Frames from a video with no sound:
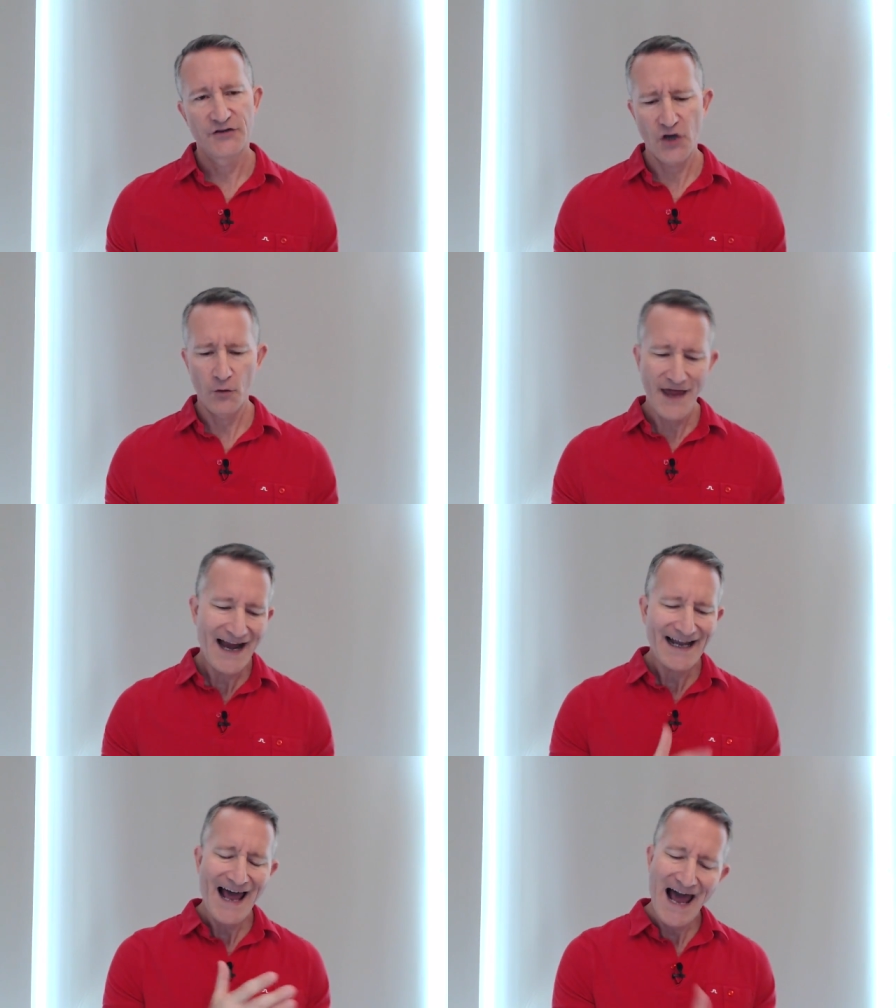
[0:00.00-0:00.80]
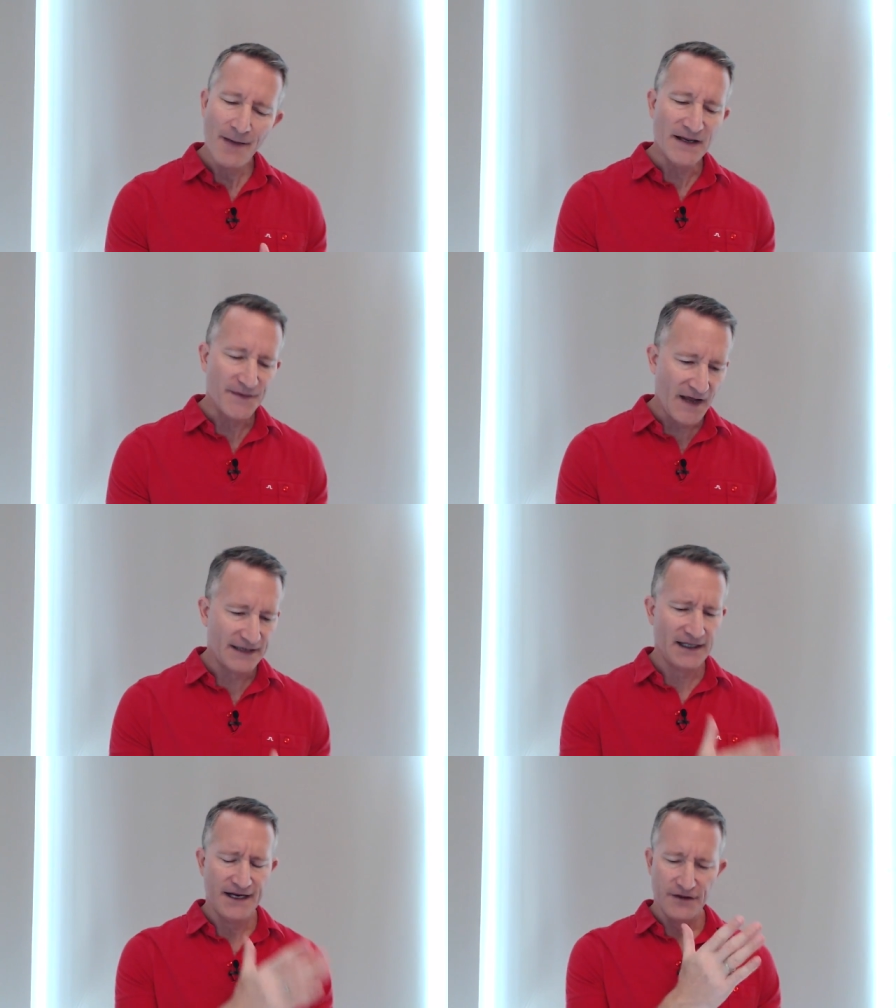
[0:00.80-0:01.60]
So that habit,
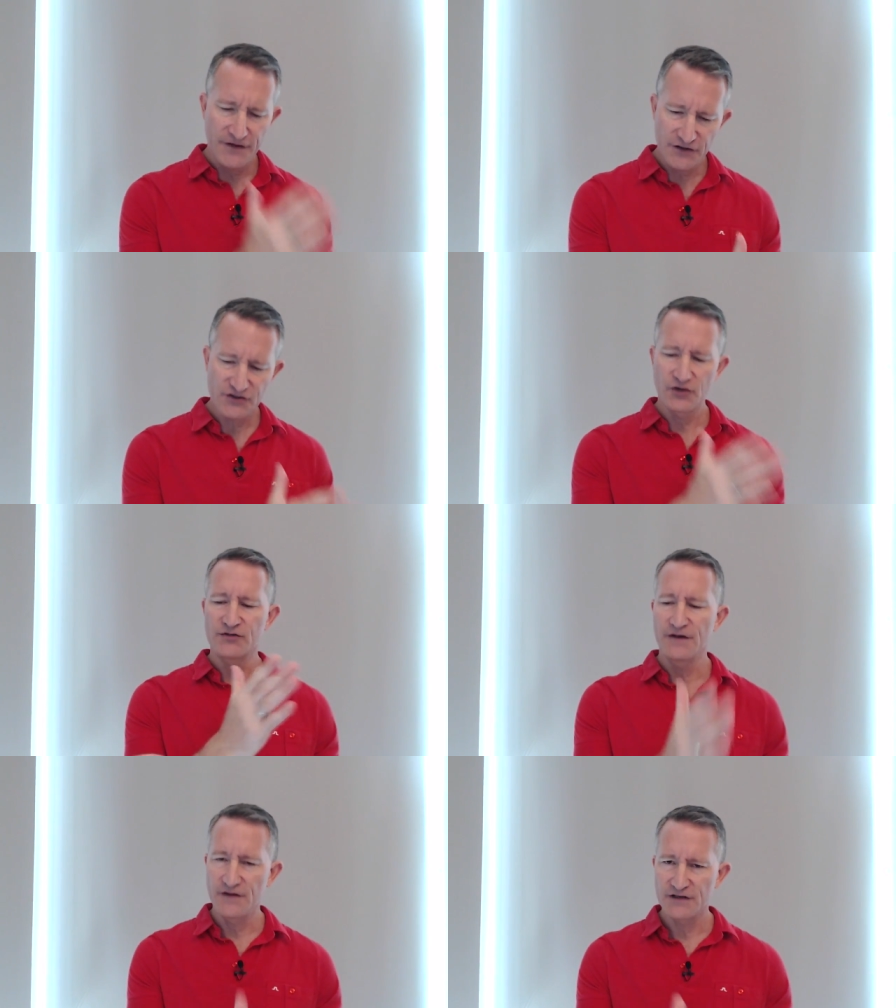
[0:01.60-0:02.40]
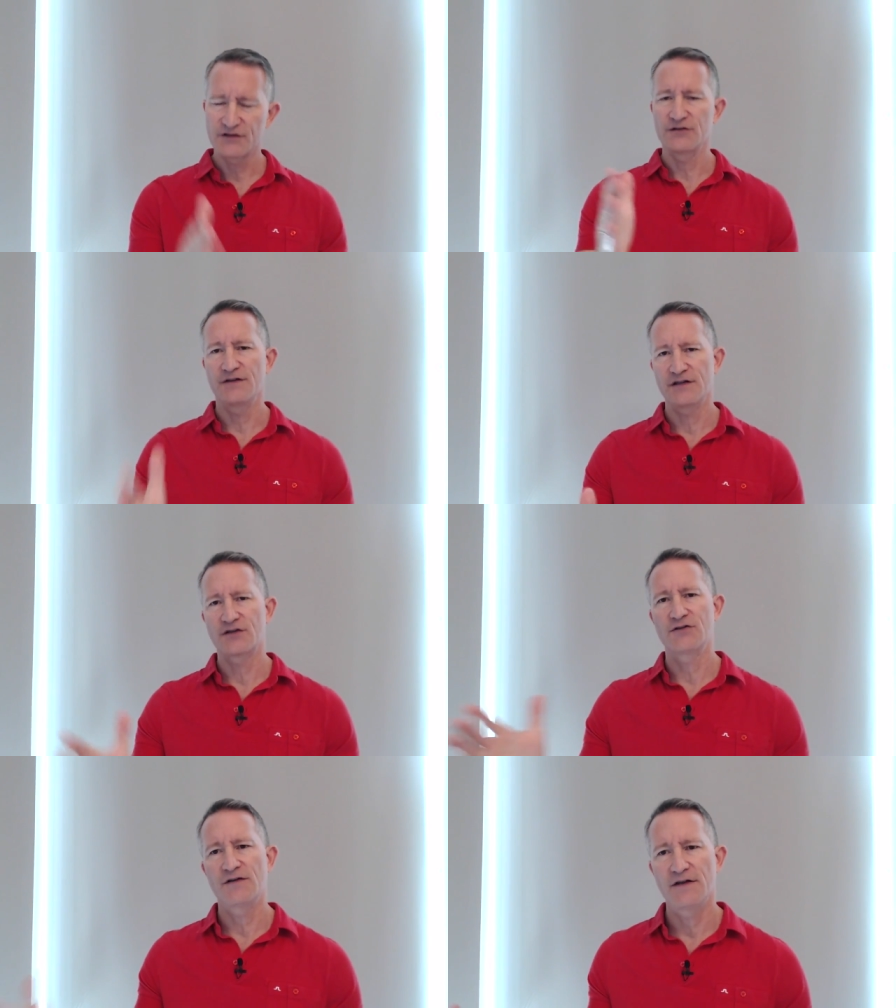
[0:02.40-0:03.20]
that like this goes to this, goes to
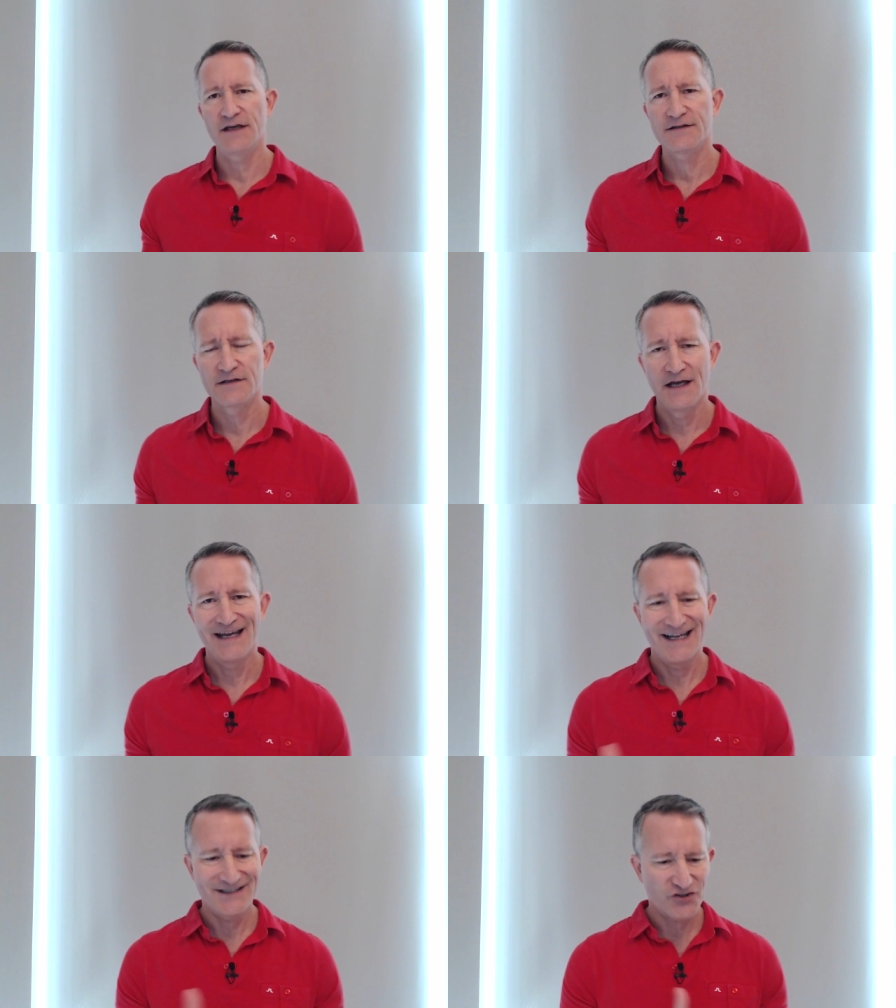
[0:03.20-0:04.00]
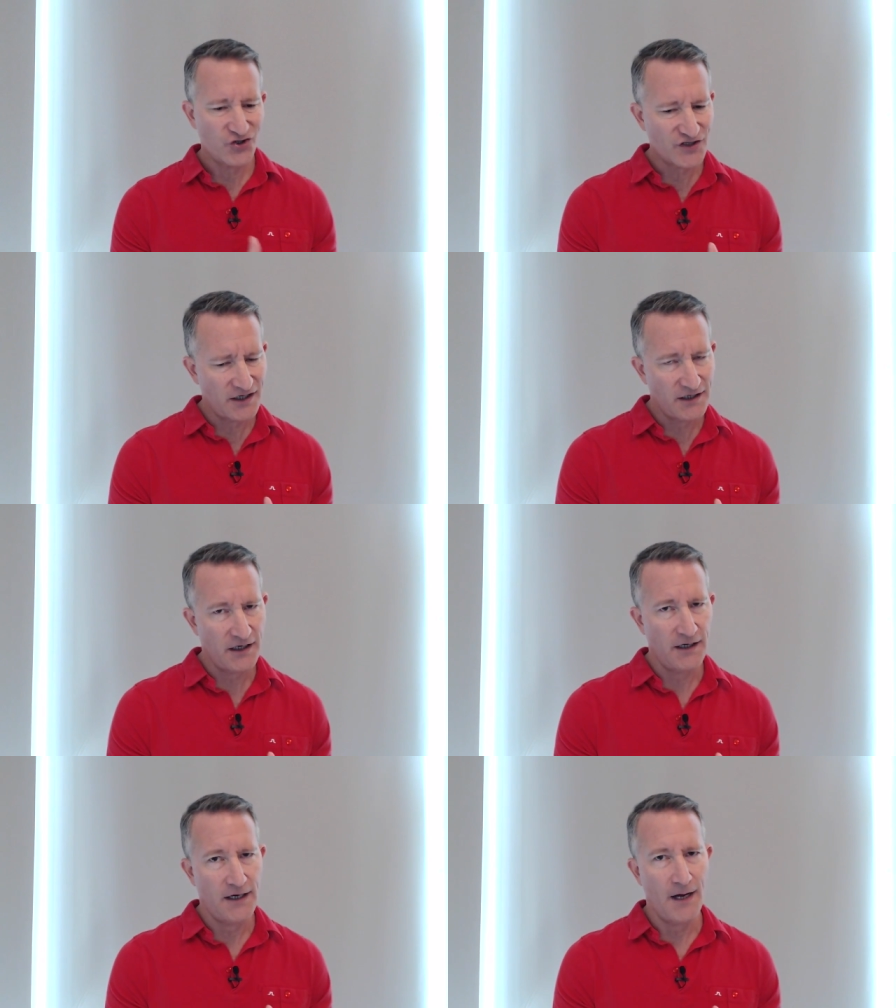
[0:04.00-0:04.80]
this, goes to this, it's just
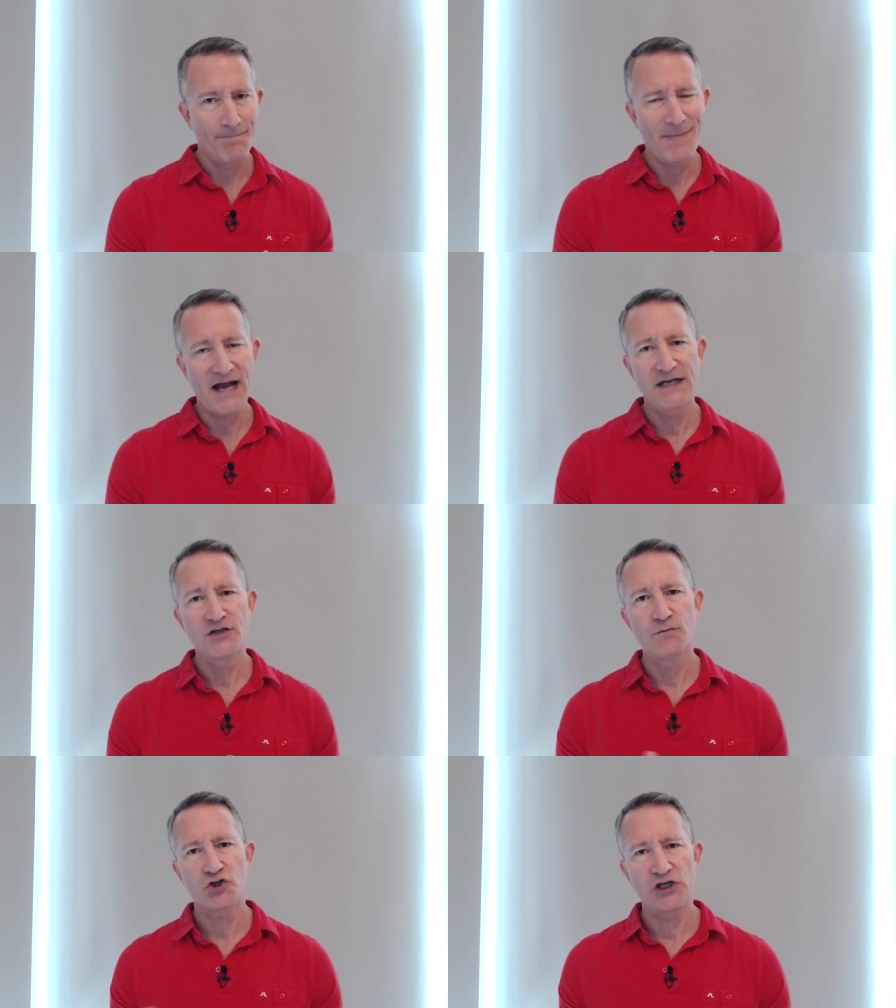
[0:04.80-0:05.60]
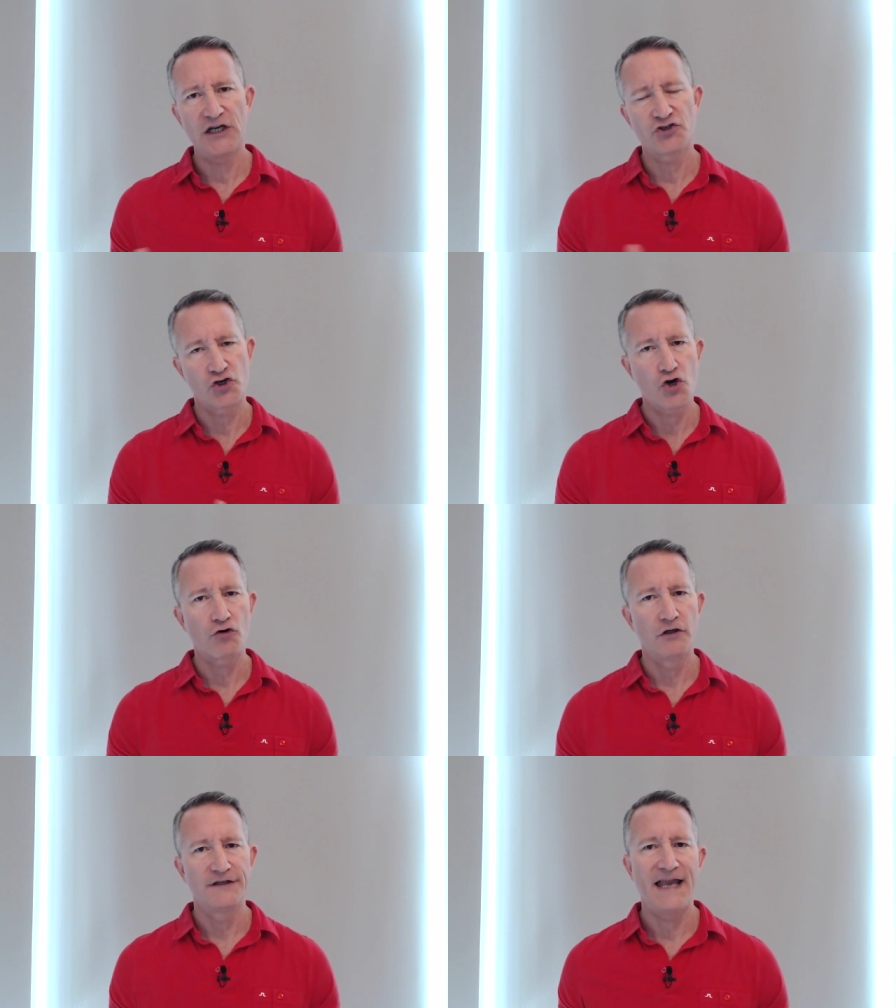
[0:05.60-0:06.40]
a mind machine. It's a
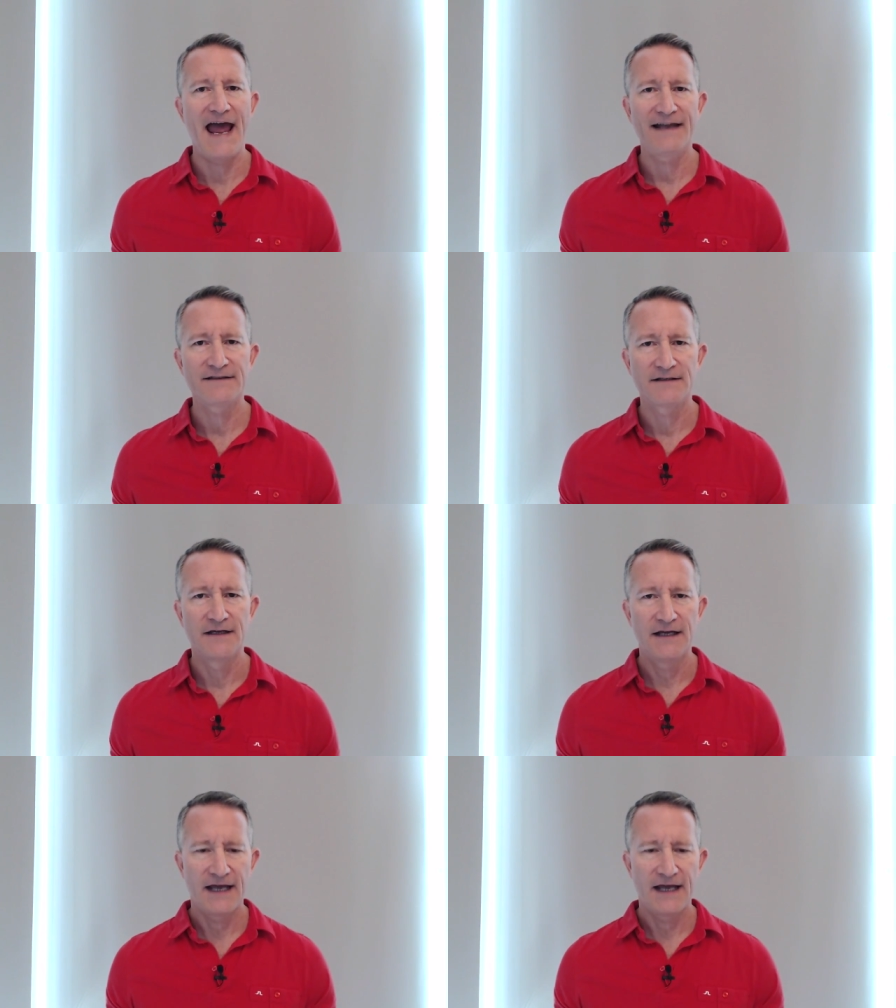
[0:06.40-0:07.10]
neural net.